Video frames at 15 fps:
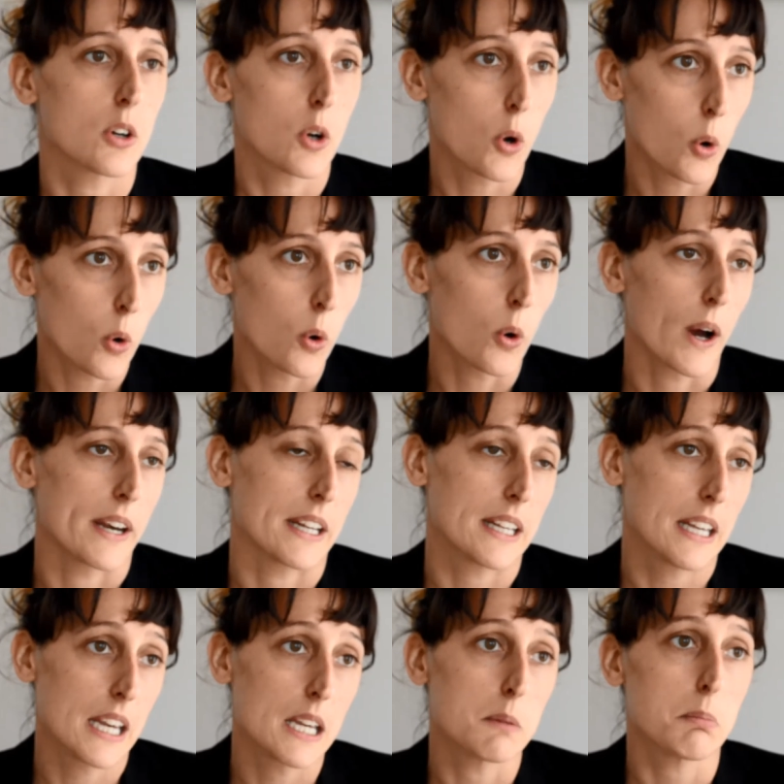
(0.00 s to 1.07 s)
core and a
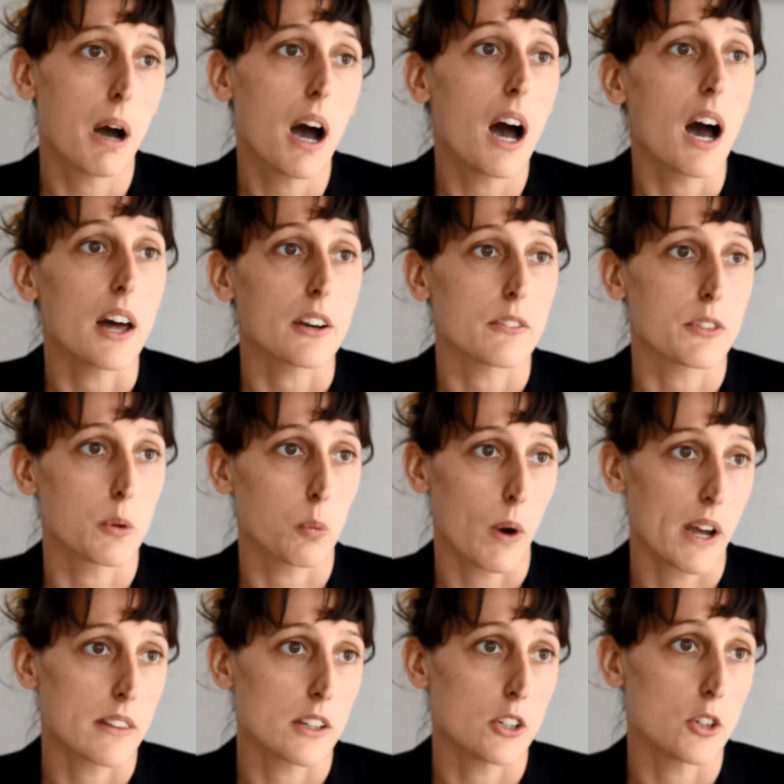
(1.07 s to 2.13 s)
key part of the
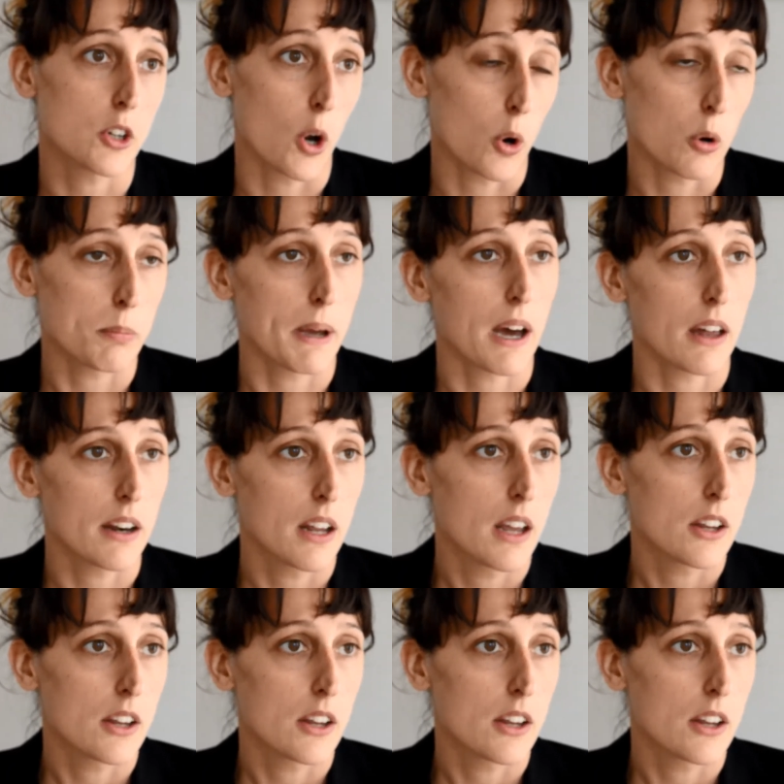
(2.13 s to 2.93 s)
way that you go about